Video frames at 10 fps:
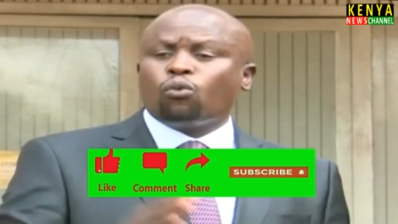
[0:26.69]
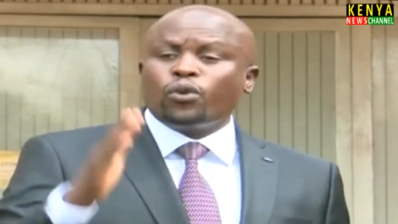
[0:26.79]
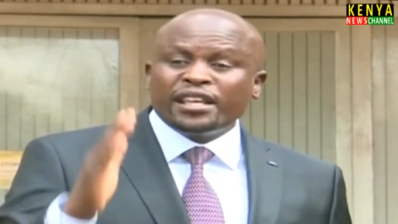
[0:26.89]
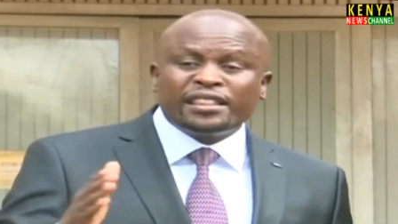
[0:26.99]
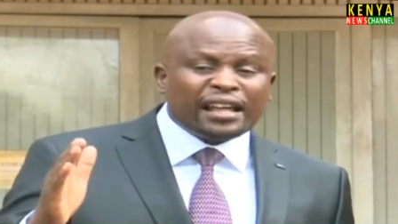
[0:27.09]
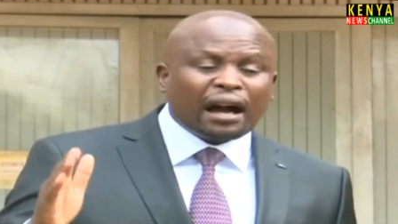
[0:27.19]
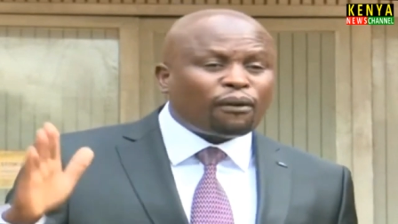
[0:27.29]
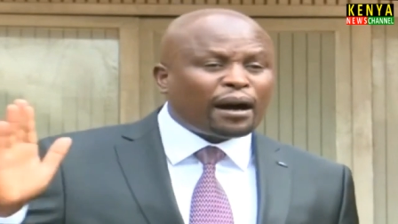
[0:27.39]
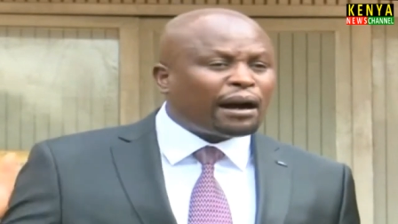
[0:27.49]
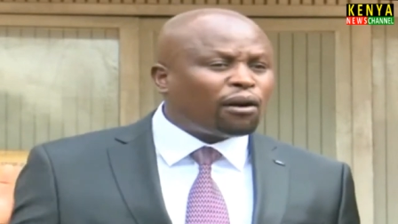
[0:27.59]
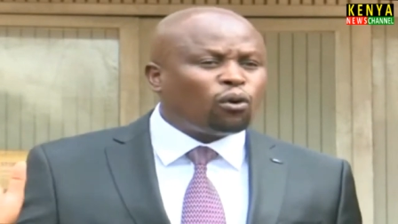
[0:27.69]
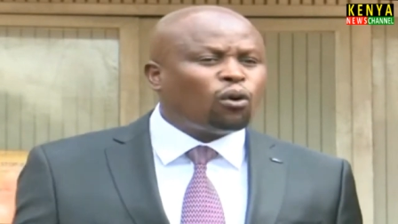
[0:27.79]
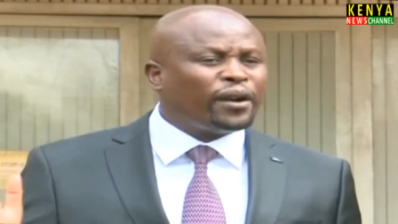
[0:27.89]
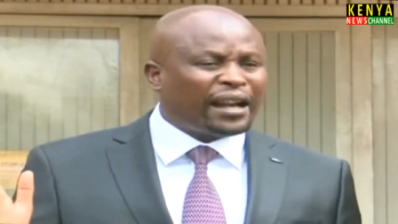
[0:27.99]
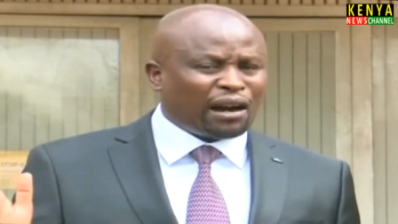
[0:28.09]
with our
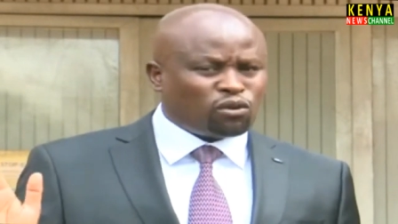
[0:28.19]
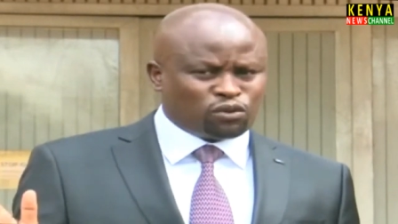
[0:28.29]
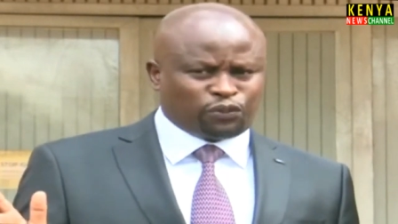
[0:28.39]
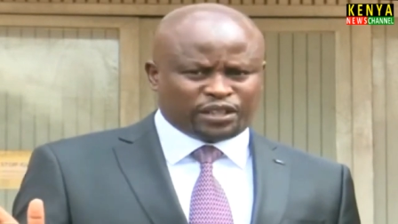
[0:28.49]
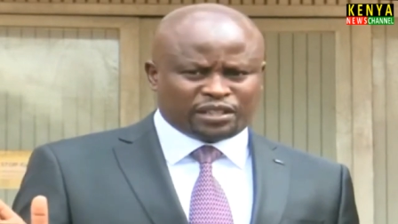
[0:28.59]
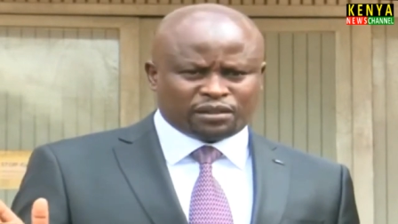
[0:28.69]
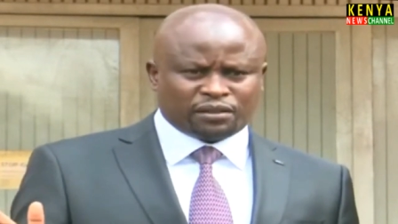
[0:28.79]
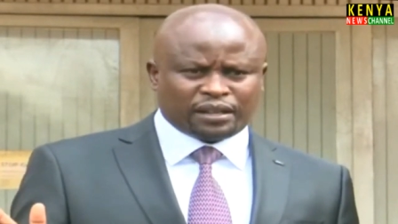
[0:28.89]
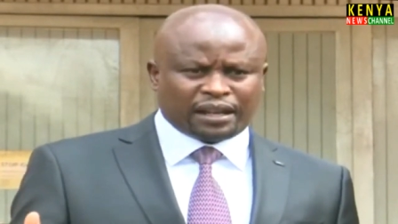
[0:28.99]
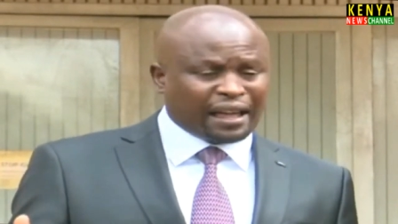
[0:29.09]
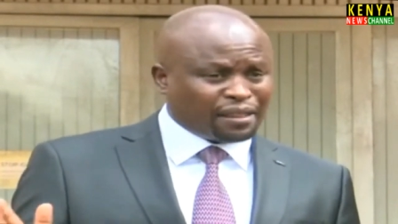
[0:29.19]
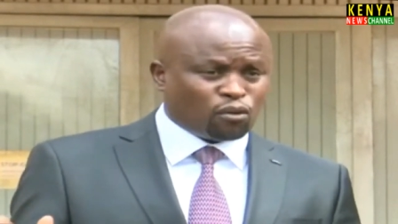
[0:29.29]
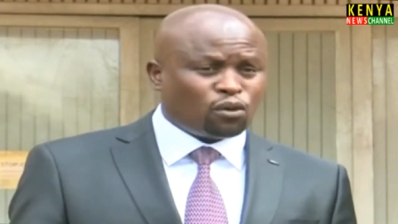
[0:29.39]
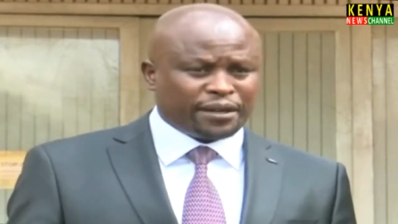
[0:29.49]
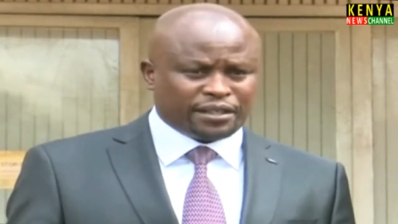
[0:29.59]
own outfit at the
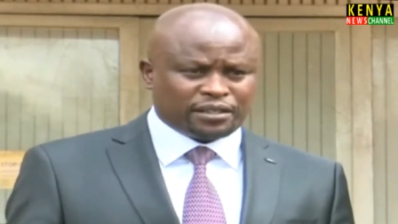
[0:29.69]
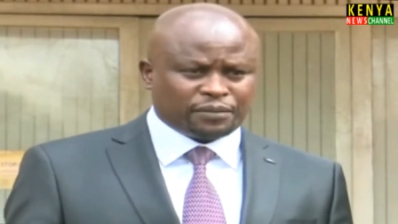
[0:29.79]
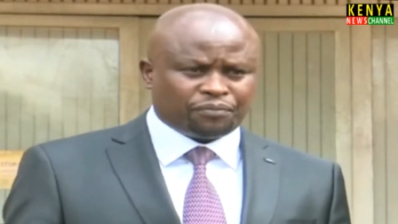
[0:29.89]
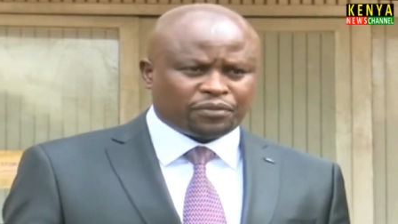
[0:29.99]
moment